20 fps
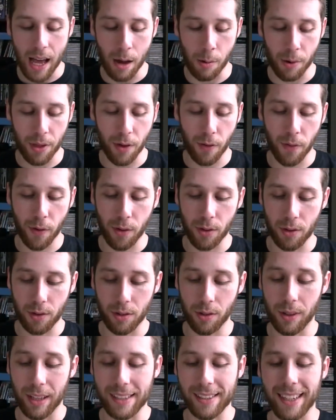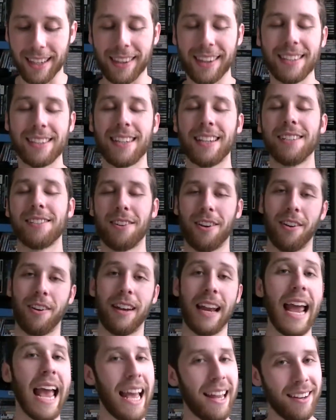without further ado, let's get this thing
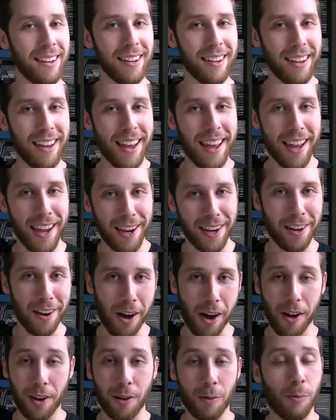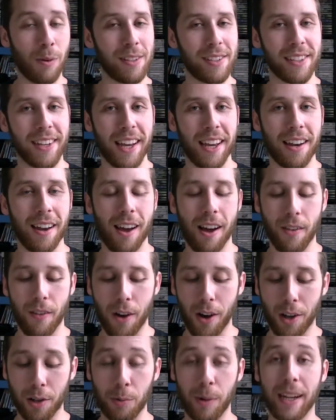started. And in honor, once again, of
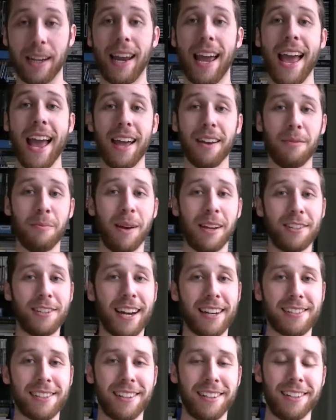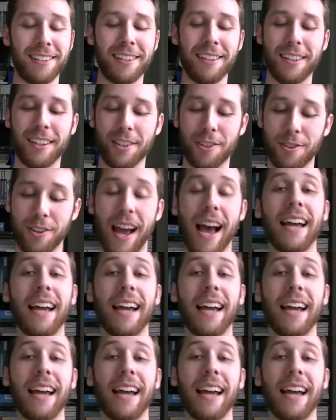Halloween and my Jack Skellington t-shirt,